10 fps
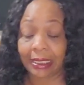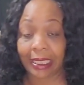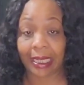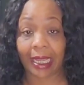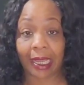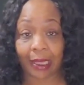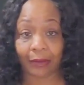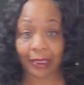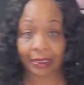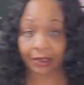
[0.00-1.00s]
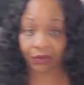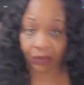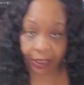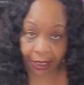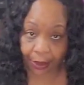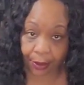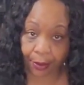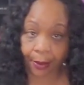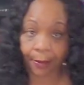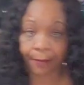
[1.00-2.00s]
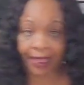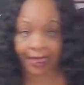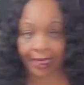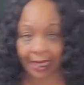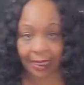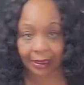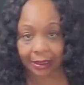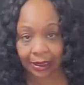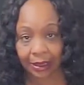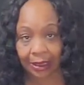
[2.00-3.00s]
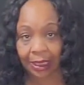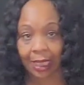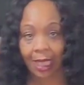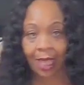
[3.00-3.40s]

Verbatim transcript: and they are high-waist flare pants.